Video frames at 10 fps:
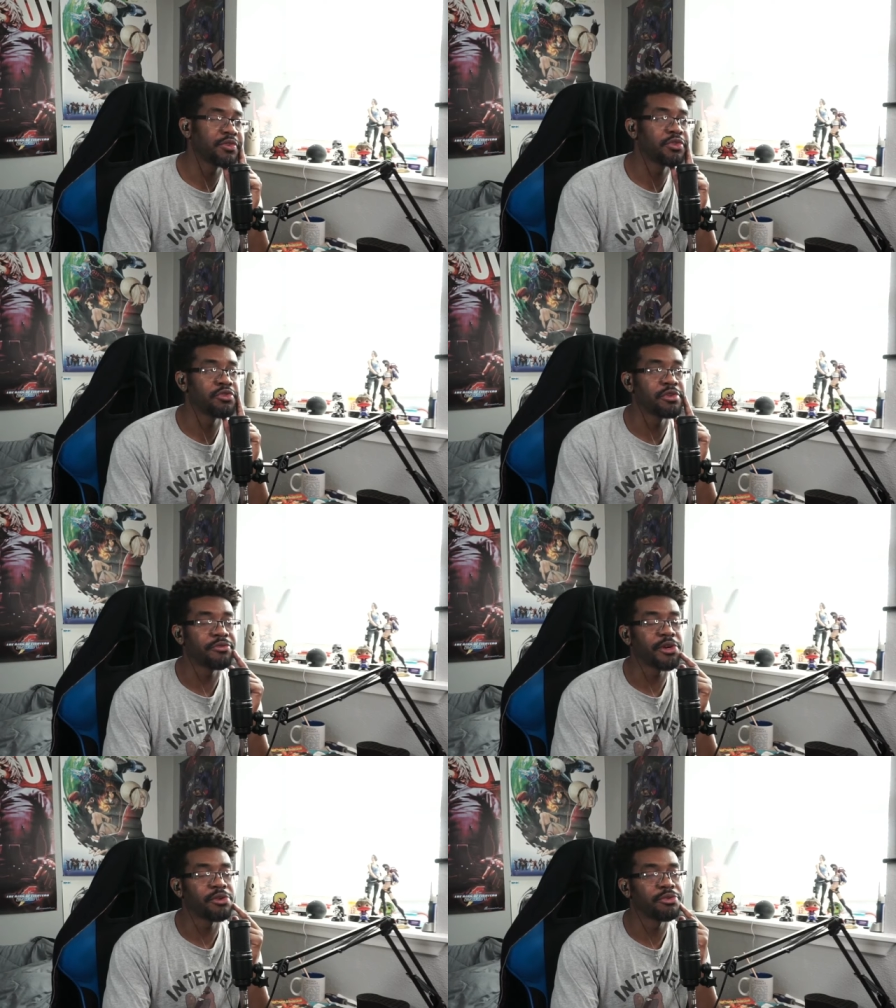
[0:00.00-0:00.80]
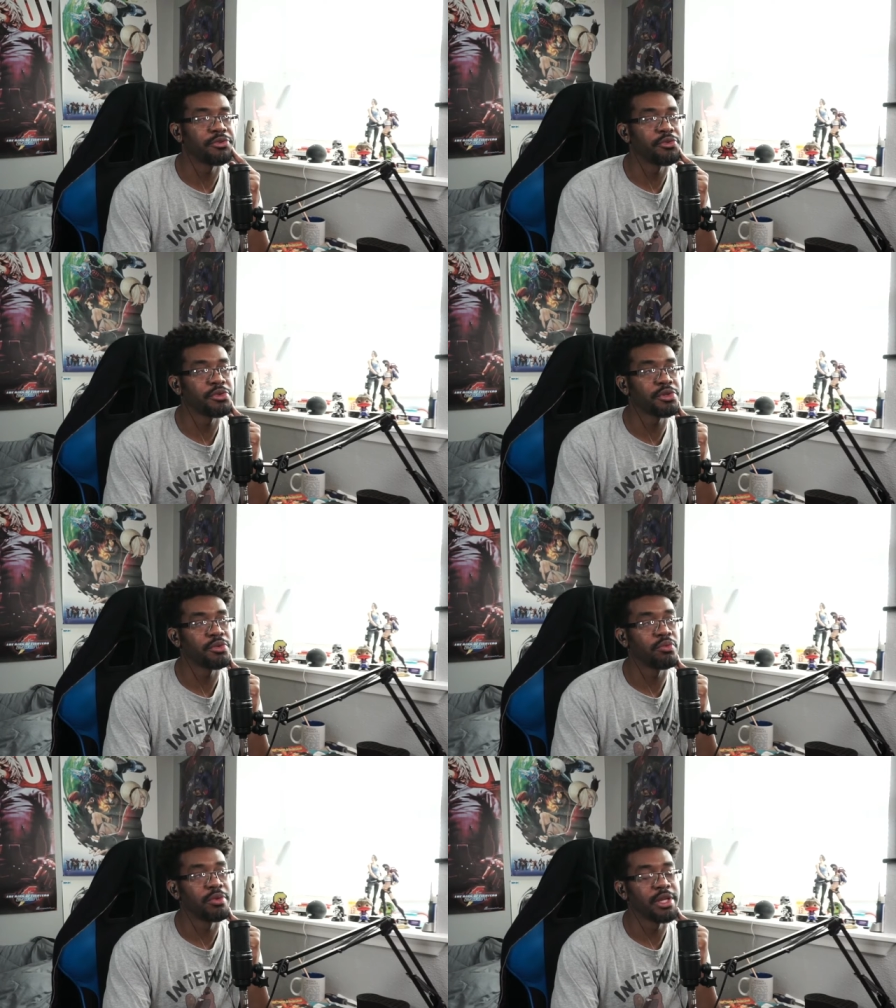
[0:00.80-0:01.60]
Street Fighter four
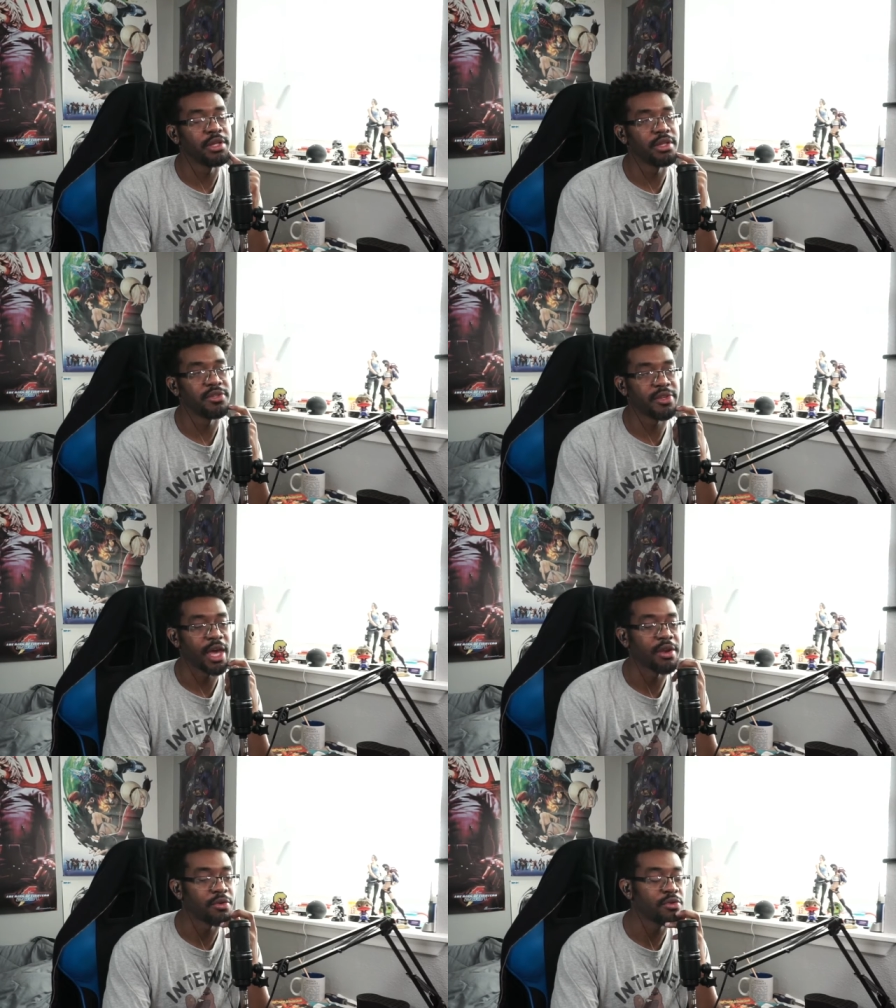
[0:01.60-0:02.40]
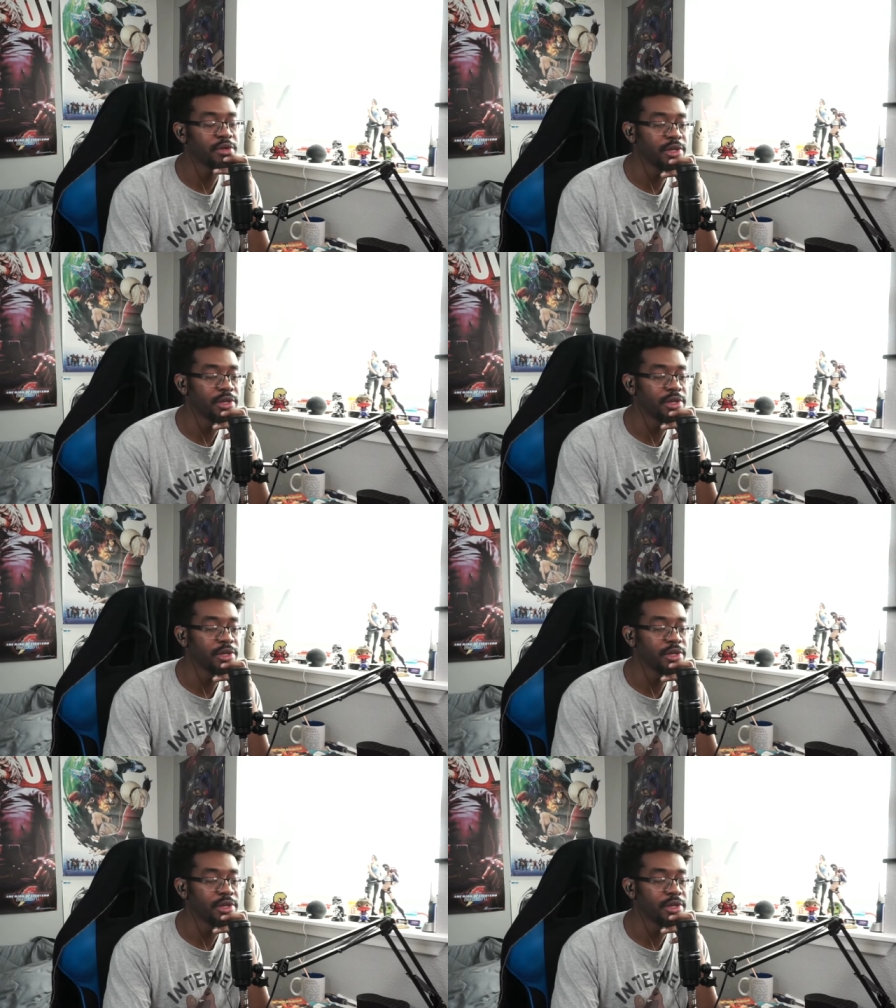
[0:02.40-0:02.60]
win in this category